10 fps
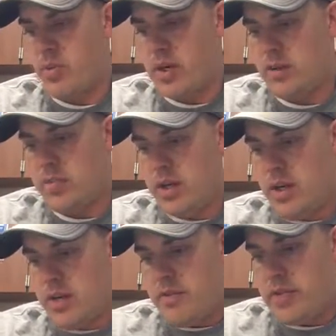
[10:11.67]
Well,
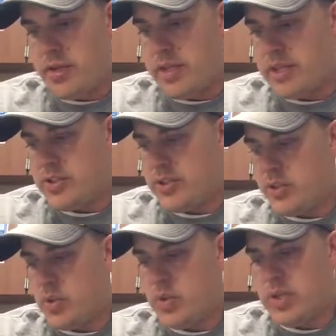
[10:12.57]
for Unit
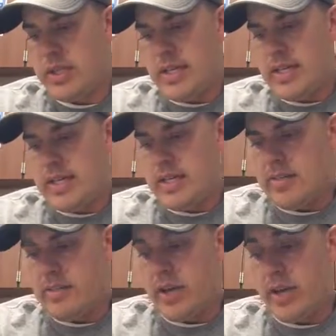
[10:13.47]
2,
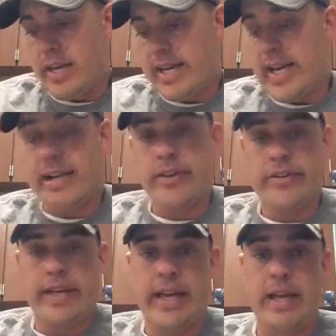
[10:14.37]
the grade got
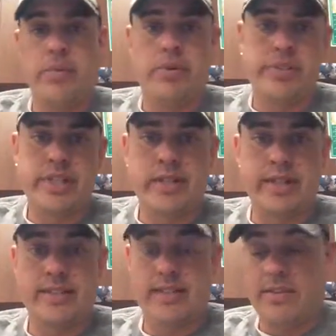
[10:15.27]
nearly 80%.
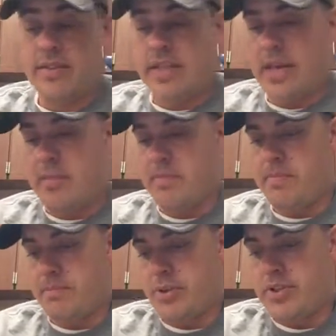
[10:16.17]
They had
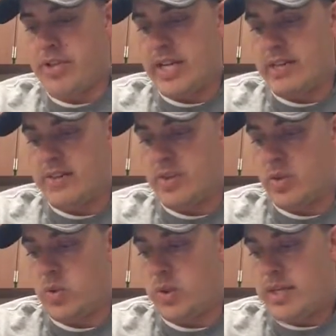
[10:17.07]
78%.
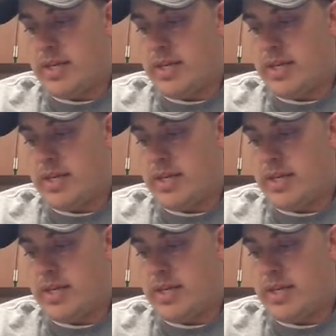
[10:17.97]
So,